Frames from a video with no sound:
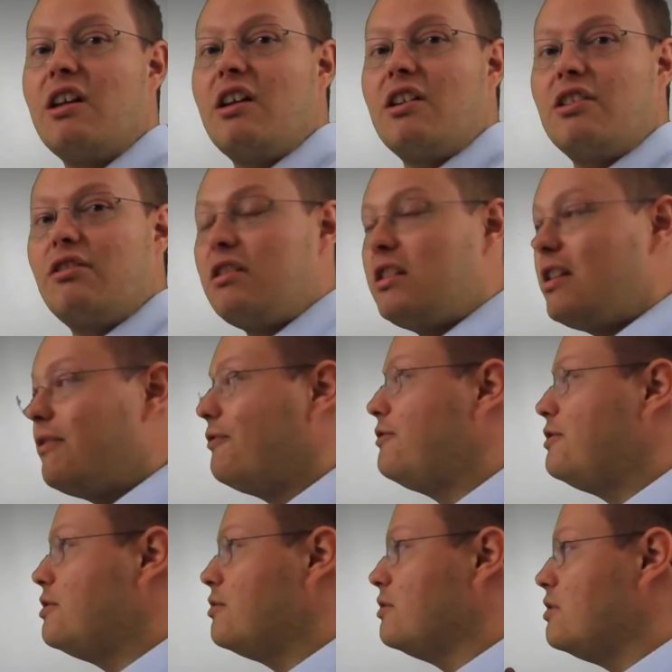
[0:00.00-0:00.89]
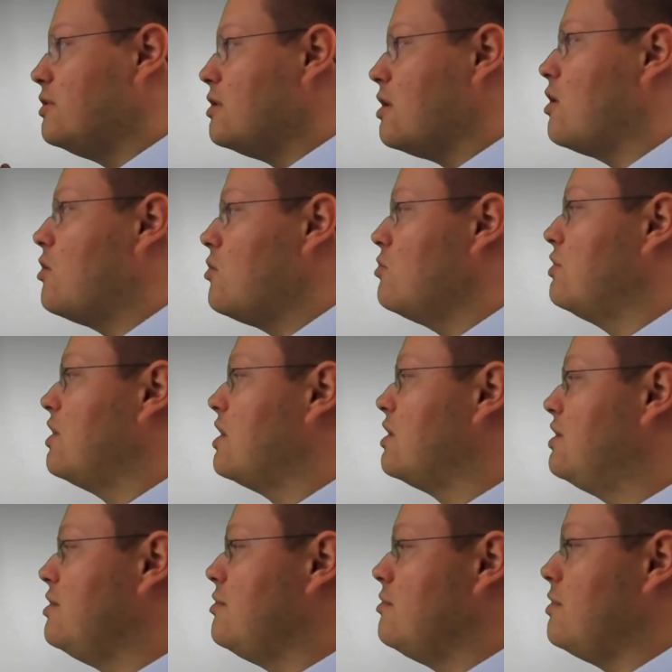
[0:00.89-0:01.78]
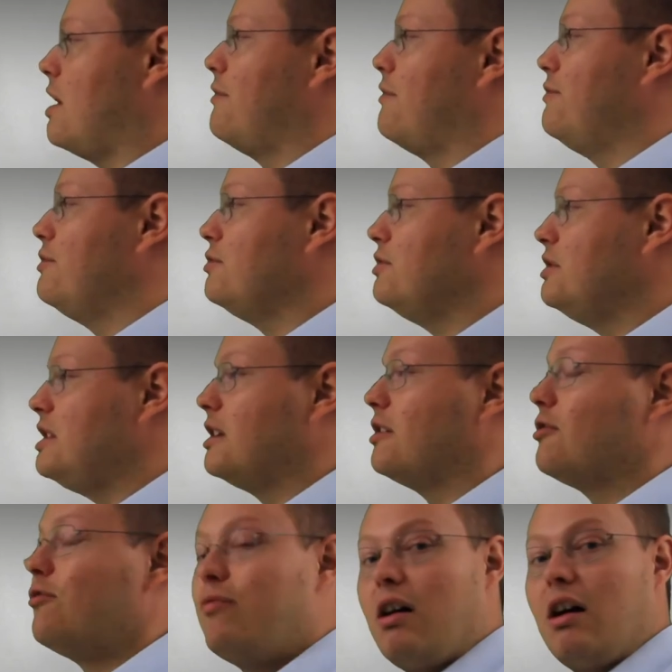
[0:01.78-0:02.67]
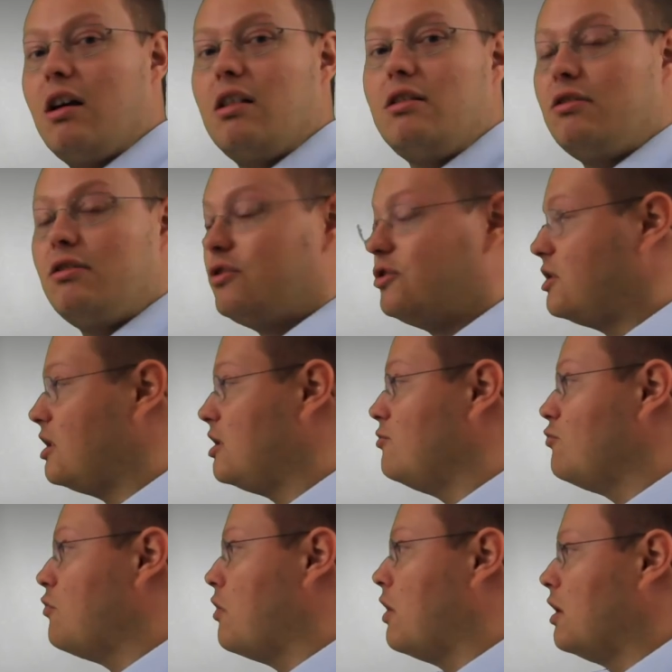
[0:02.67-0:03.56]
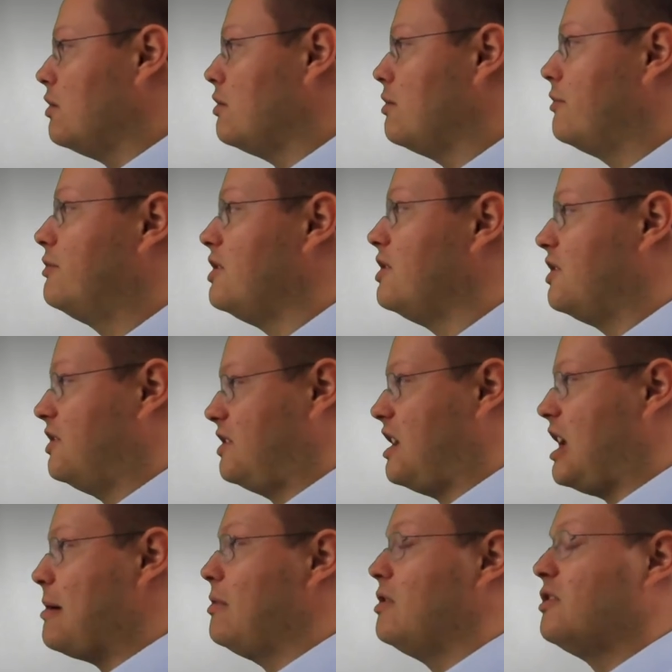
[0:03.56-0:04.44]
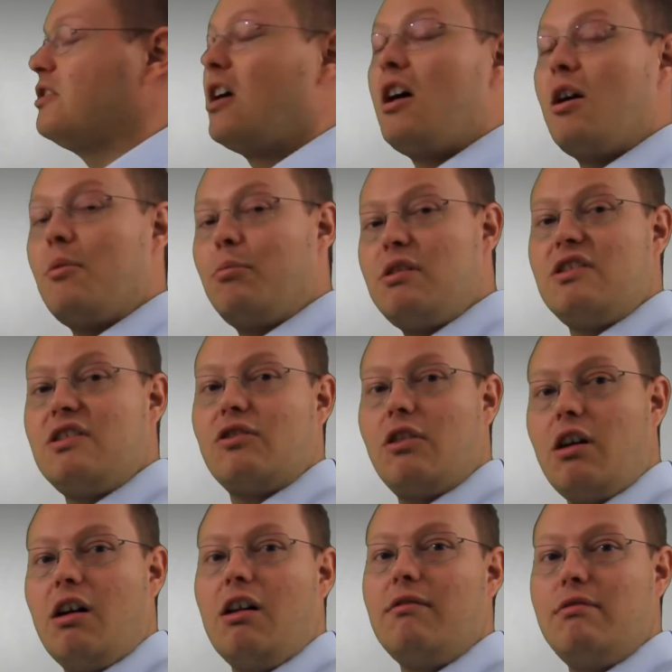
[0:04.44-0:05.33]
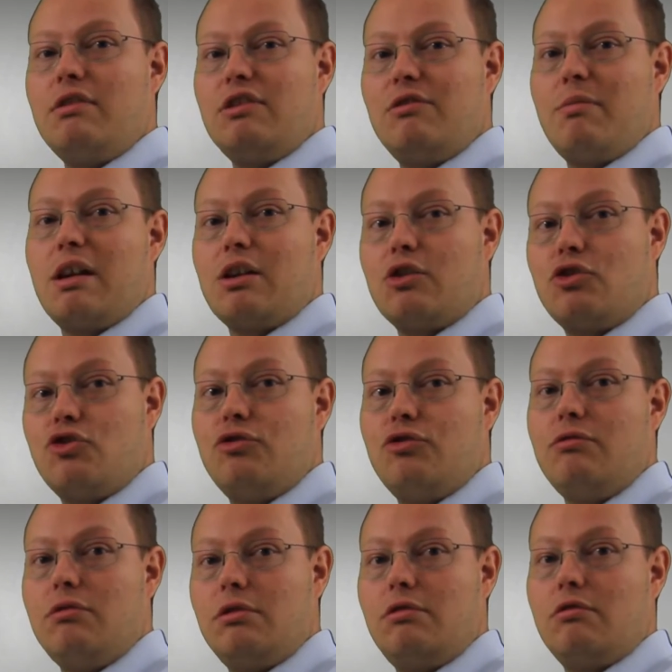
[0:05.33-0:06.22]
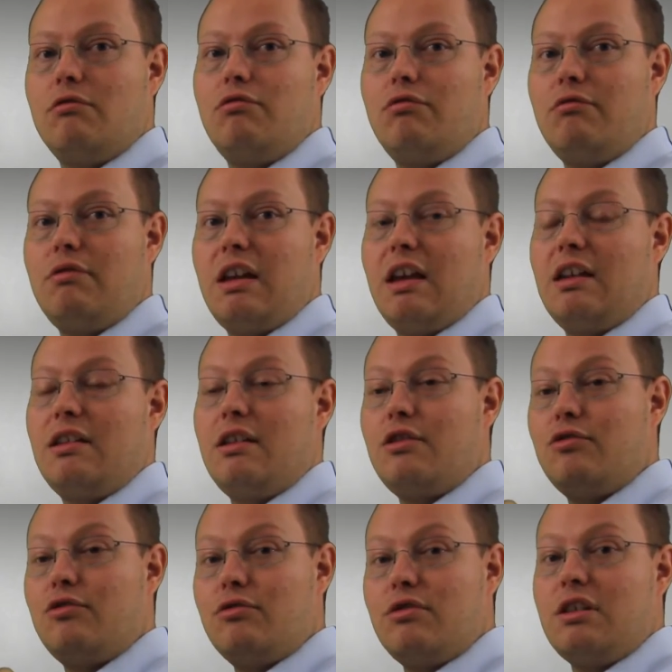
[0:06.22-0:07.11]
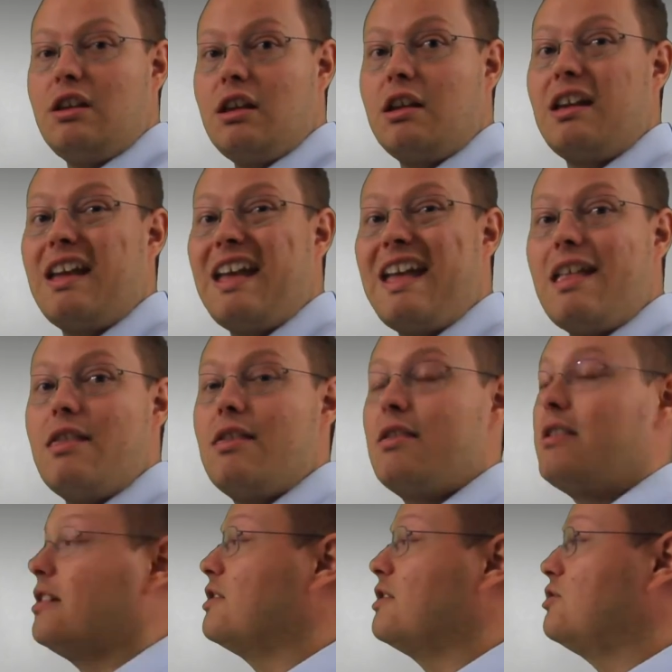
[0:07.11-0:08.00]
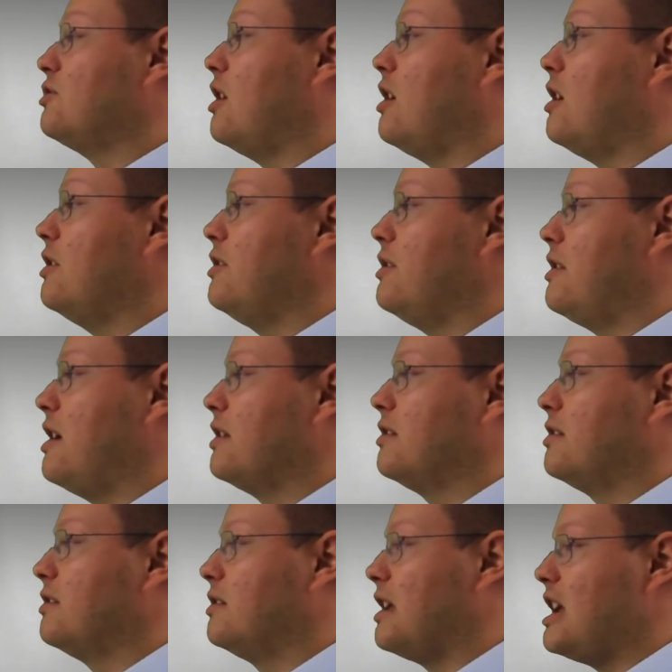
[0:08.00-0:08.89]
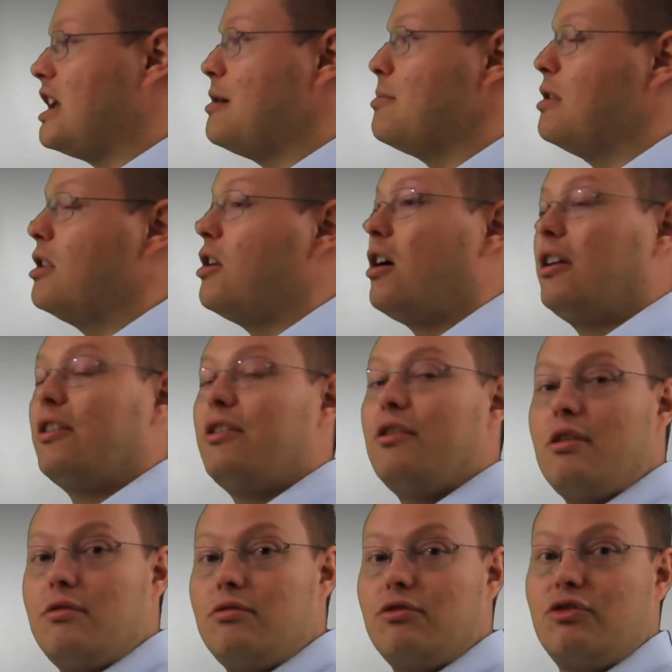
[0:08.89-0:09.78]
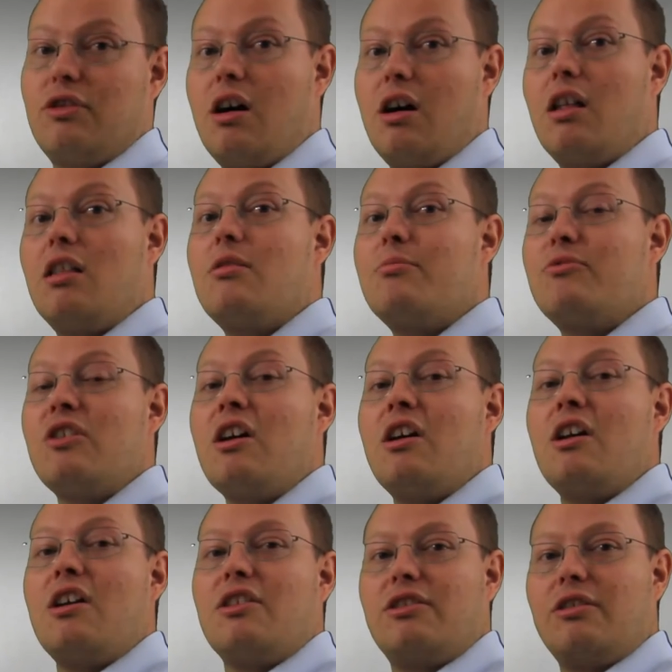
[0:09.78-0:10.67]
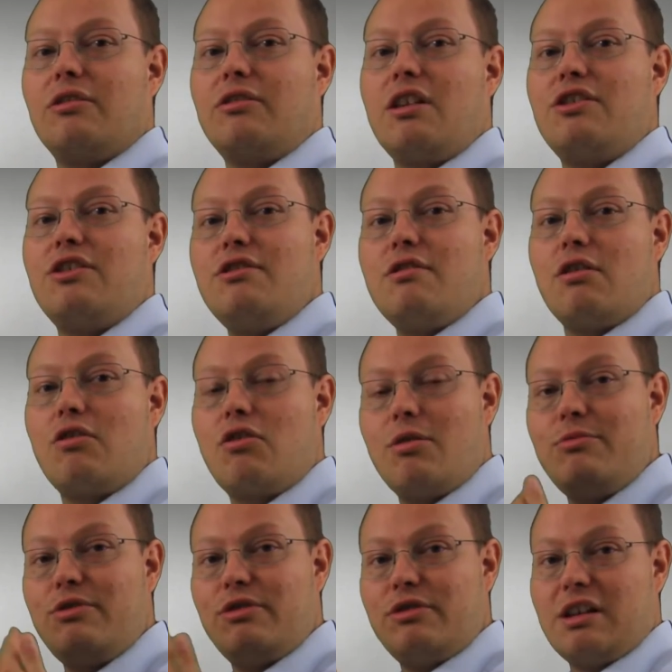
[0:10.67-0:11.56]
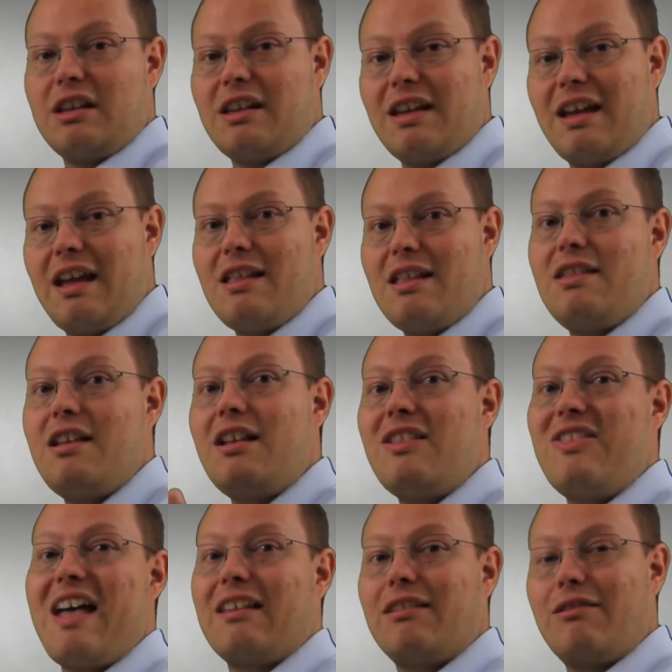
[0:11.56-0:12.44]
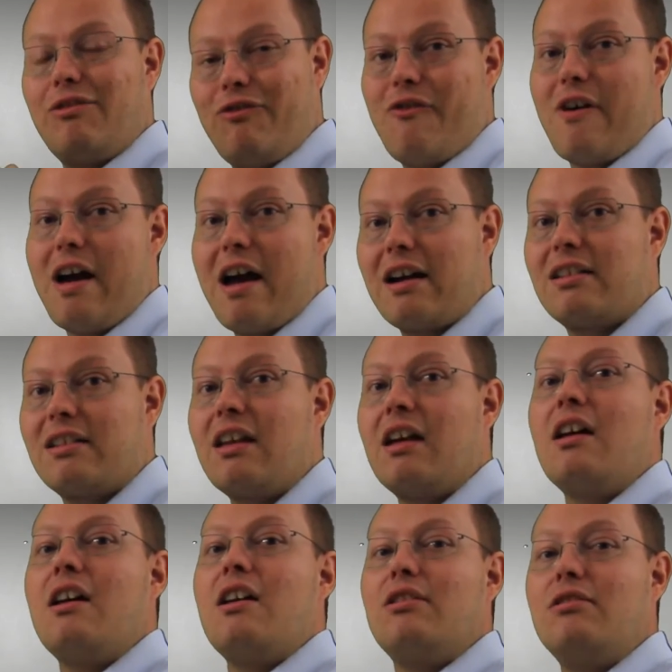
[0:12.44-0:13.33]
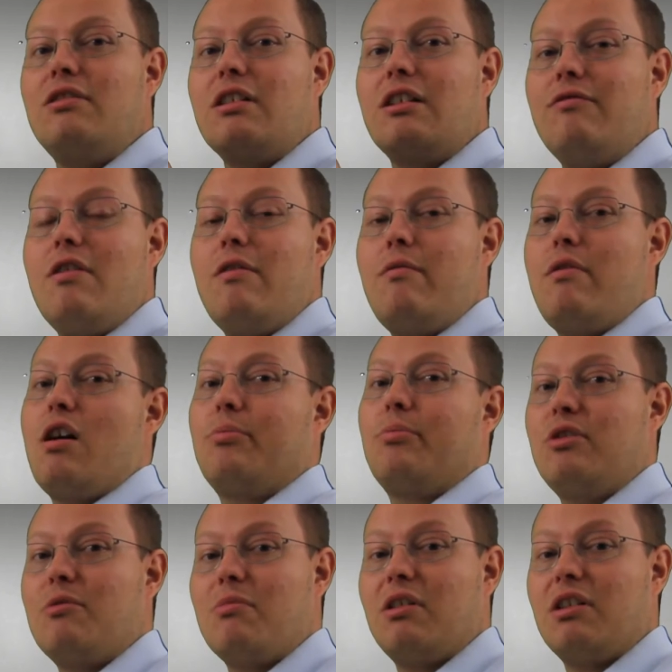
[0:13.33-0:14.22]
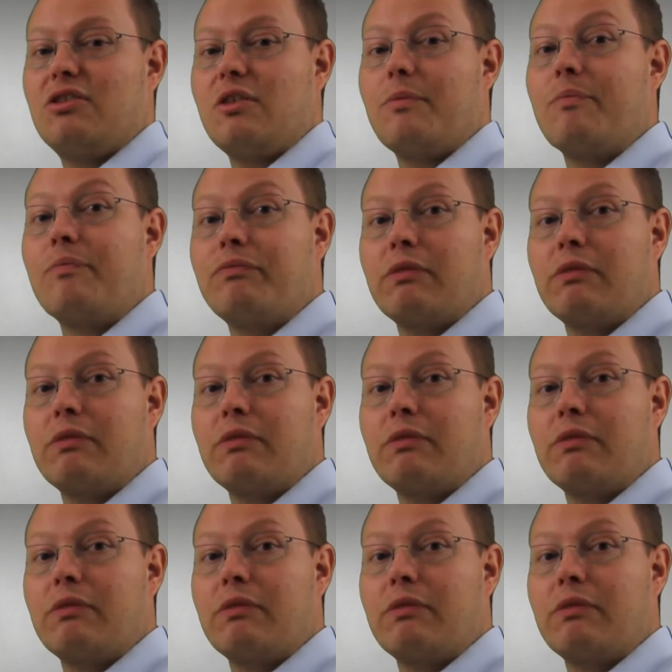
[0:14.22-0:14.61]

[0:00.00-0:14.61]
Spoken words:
So if you know that you have unique values in one of these tables, please always make sure to create a unique index on that table, on those columns, so that you are communicating that fact to the query optimizer.